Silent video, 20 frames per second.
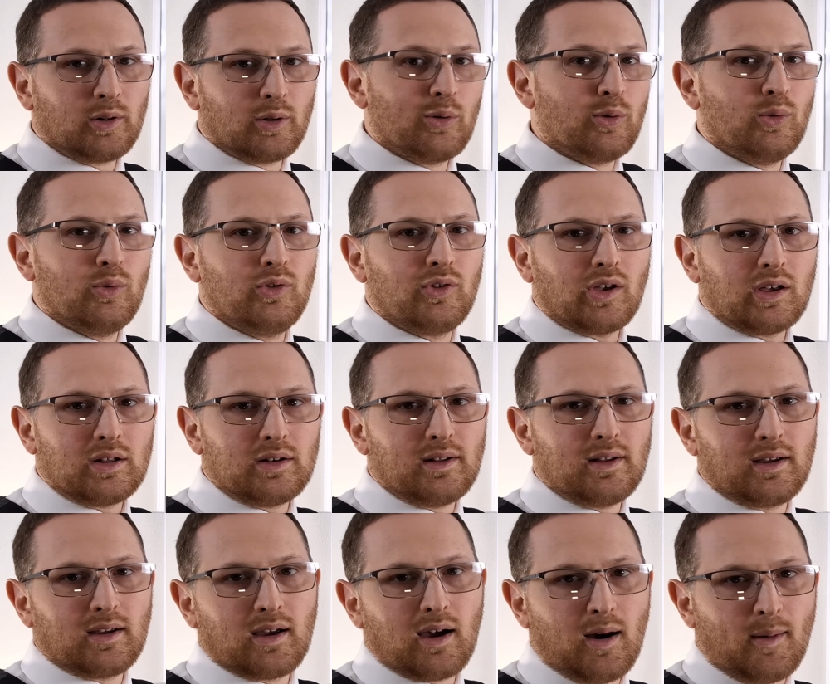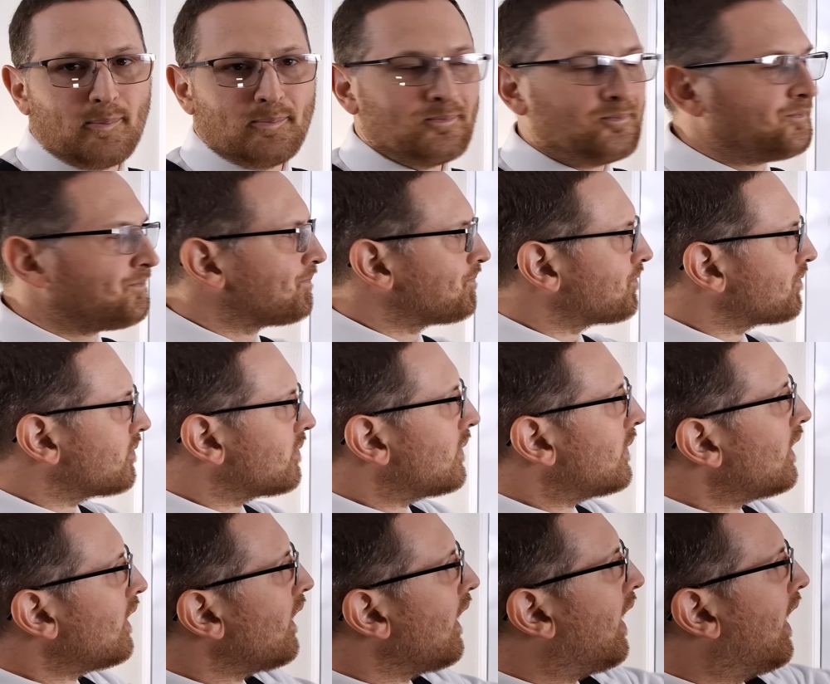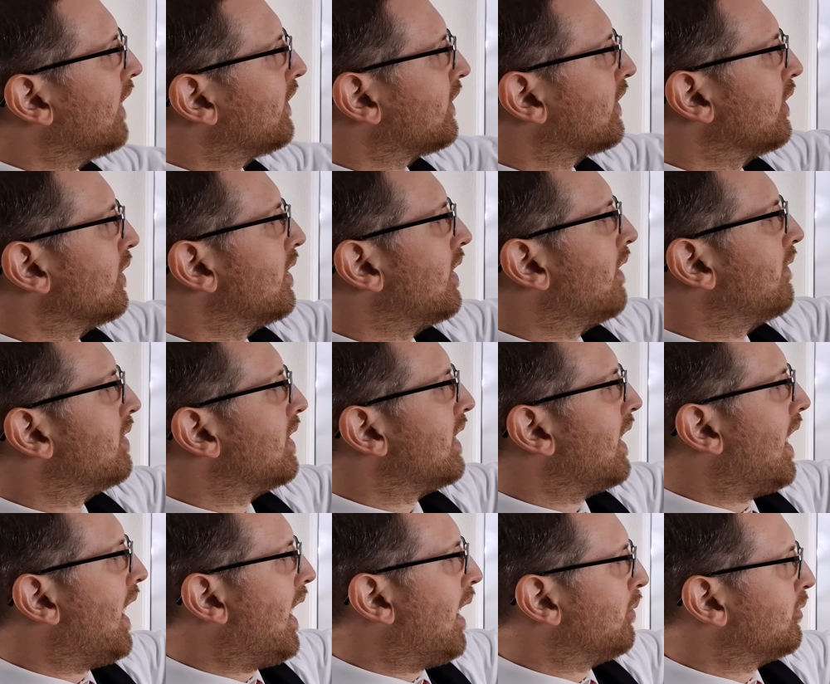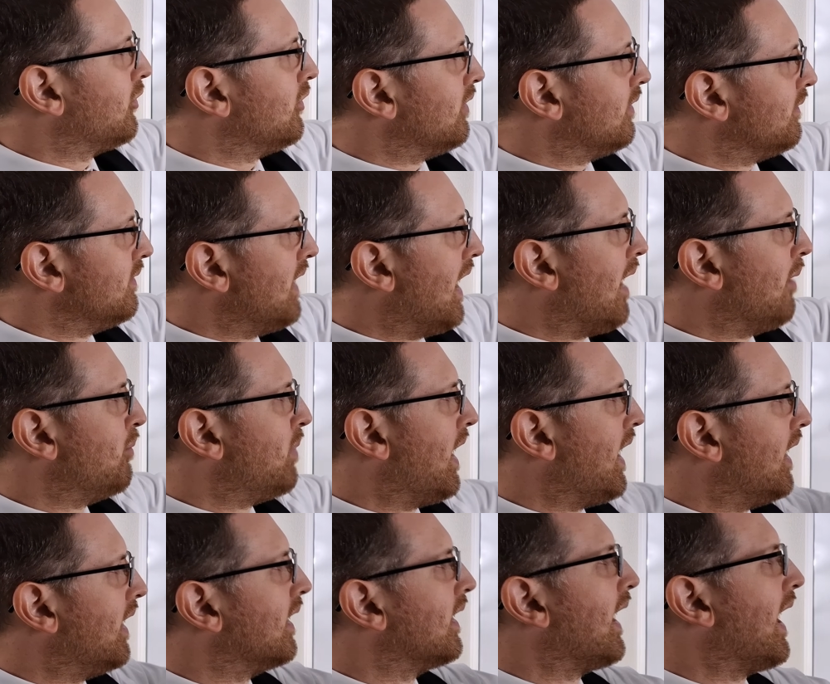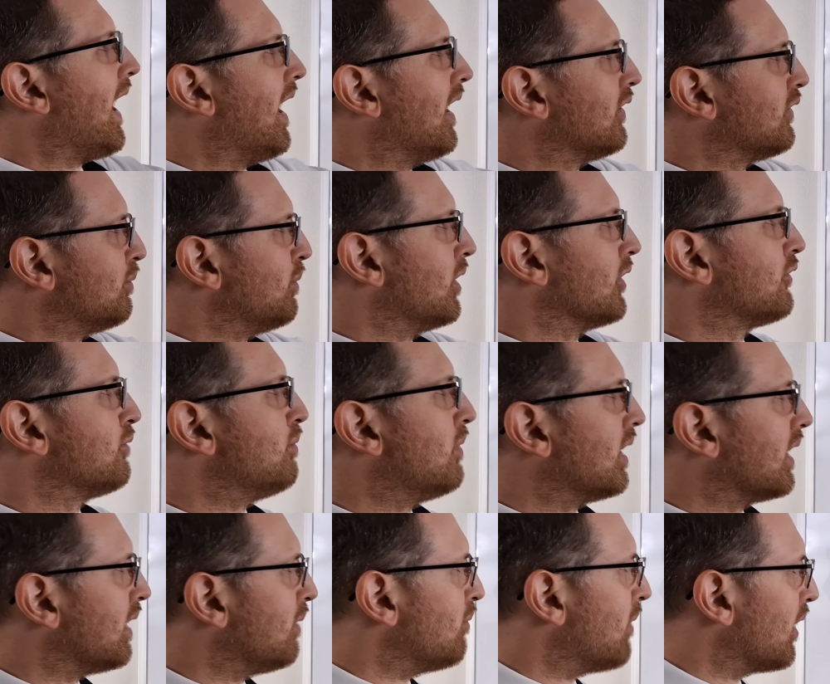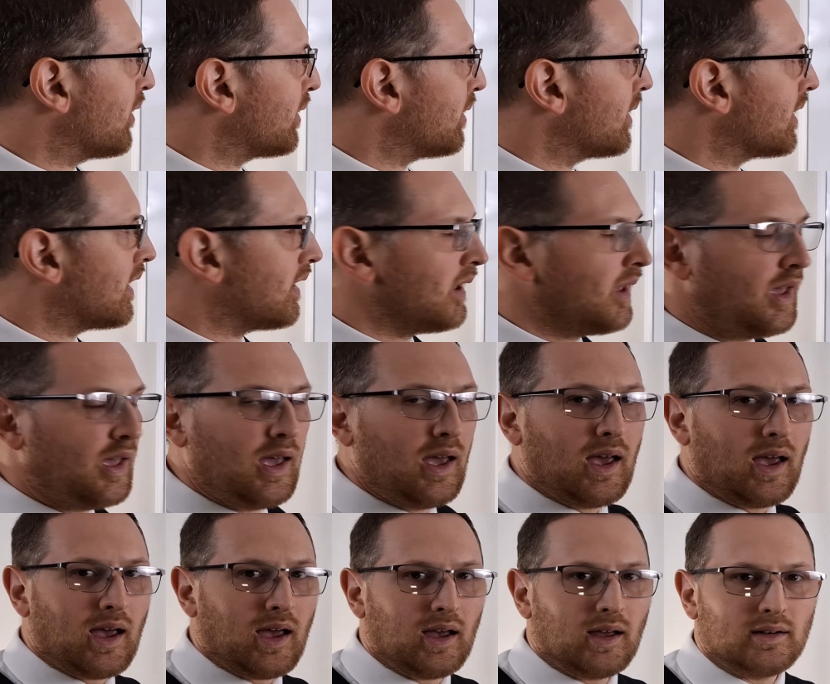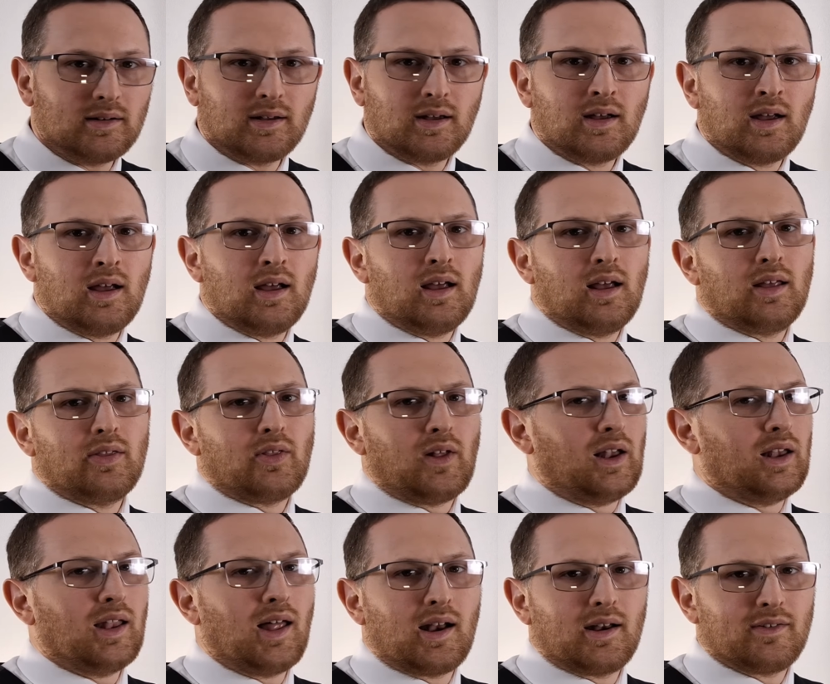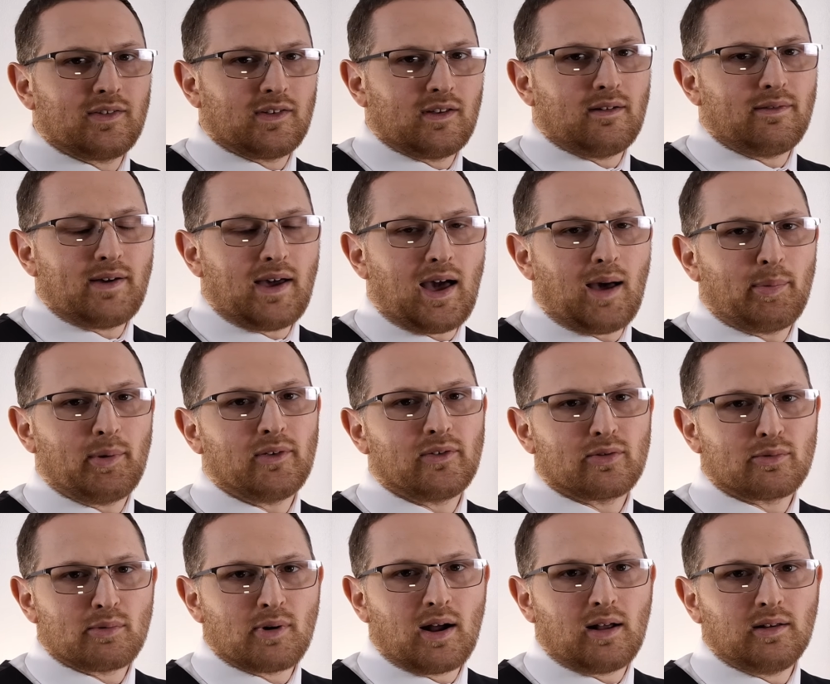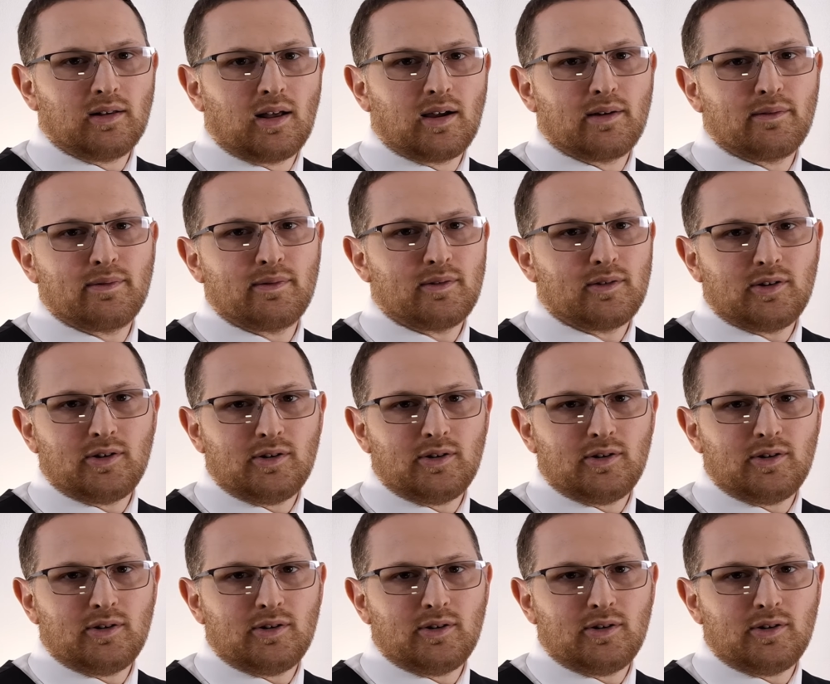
lose an income, I still have the option of not paying as much money monthly. And a lot of stuff happens throughout life.